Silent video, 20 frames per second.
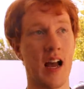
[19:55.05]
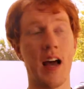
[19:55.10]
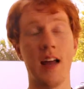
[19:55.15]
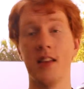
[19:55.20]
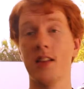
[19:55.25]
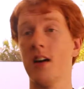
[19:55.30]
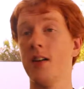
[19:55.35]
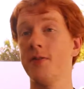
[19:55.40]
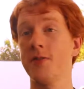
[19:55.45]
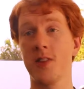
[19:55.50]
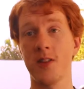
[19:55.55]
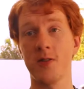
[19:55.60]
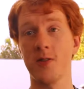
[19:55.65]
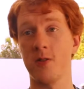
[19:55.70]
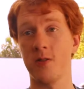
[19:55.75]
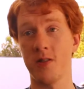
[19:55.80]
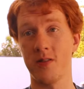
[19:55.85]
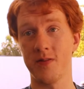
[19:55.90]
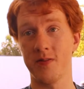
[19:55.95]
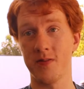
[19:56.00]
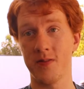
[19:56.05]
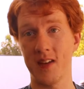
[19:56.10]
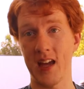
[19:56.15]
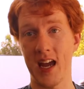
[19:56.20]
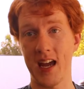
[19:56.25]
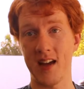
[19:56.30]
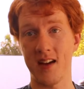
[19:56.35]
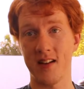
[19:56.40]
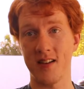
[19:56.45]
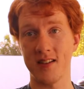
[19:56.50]
I love the lore of
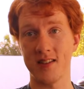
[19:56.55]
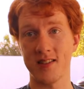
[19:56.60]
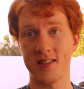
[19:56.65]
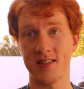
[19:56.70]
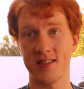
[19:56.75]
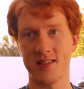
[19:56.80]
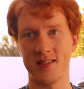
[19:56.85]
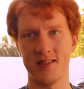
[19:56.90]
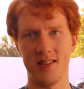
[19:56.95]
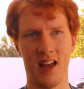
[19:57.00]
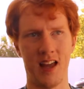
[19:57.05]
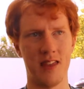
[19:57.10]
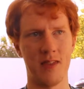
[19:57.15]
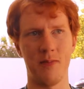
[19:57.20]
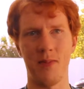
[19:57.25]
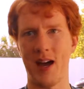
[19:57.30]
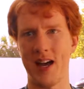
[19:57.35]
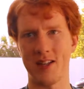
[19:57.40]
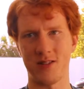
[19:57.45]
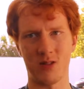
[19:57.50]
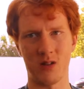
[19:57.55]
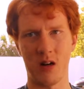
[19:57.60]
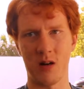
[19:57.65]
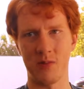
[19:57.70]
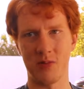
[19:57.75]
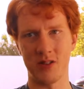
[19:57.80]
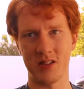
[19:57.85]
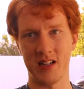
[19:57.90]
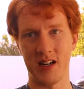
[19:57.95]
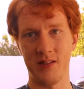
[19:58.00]
Chaos and the Master
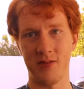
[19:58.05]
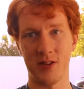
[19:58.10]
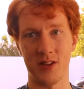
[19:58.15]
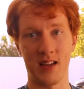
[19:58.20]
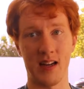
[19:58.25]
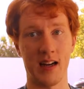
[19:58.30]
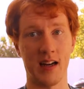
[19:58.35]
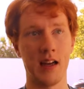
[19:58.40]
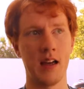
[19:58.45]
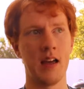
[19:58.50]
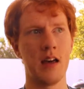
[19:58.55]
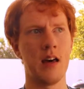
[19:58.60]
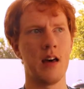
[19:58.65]
Emerald and everything,